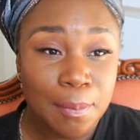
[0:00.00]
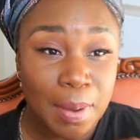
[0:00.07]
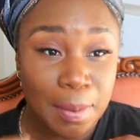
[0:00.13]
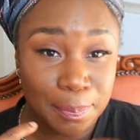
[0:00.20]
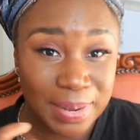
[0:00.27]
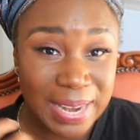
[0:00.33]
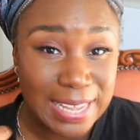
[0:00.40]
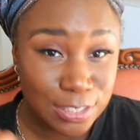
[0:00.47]

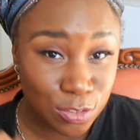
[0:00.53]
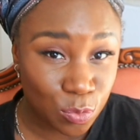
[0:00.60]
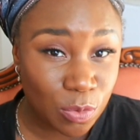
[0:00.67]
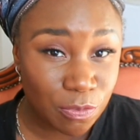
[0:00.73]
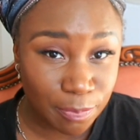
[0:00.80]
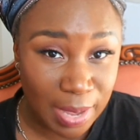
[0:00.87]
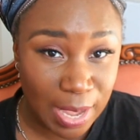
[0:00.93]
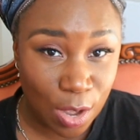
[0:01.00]
but plaits
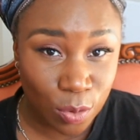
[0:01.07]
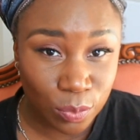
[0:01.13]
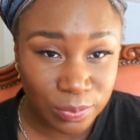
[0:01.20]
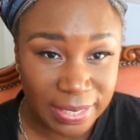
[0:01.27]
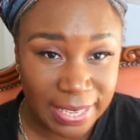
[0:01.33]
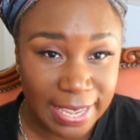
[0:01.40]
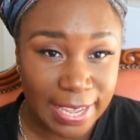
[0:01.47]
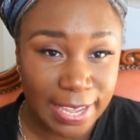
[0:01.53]
with my own
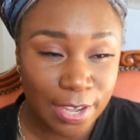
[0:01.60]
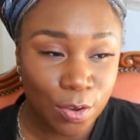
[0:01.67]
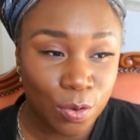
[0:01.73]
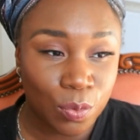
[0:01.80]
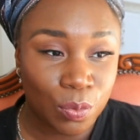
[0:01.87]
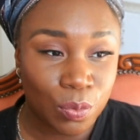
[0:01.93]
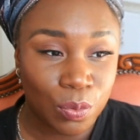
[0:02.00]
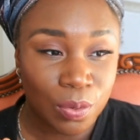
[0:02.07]
hair,
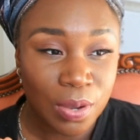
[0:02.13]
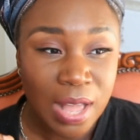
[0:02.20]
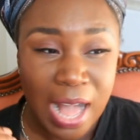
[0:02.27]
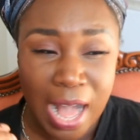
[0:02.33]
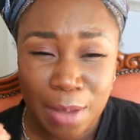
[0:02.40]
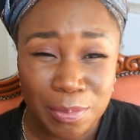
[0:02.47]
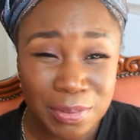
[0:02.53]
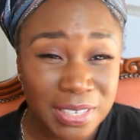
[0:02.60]
or
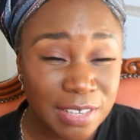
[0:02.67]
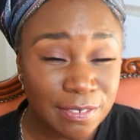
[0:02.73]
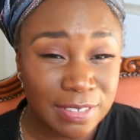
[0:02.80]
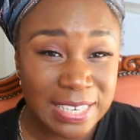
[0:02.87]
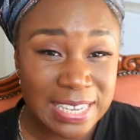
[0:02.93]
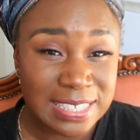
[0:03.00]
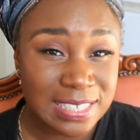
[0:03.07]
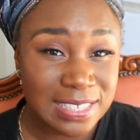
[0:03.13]
I won't even
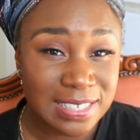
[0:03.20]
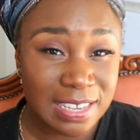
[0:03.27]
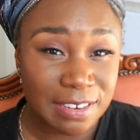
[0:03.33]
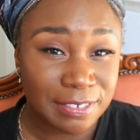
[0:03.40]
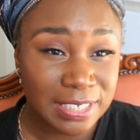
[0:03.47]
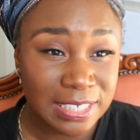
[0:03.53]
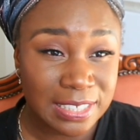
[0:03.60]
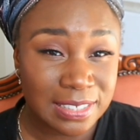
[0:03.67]

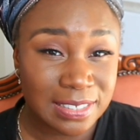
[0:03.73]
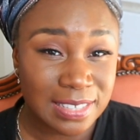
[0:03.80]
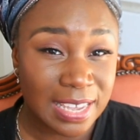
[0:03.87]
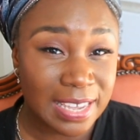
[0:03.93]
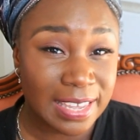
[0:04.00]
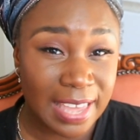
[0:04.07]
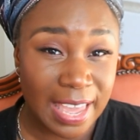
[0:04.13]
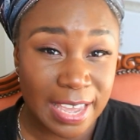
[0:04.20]
necessarily
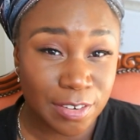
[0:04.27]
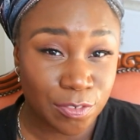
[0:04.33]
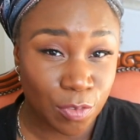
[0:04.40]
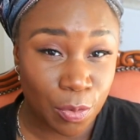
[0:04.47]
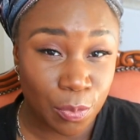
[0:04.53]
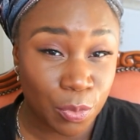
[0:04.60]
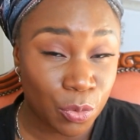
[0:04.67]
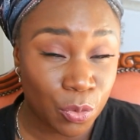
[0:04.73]
say cane
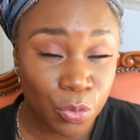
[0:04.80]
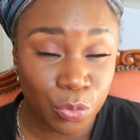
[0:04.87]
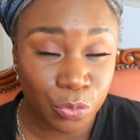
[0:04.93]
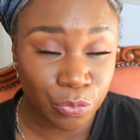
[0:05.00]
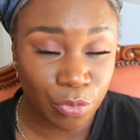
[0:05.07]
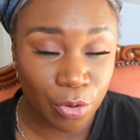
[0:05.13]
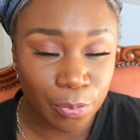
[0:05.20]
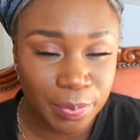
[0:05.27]
roll or
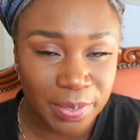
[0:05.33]
cornrow,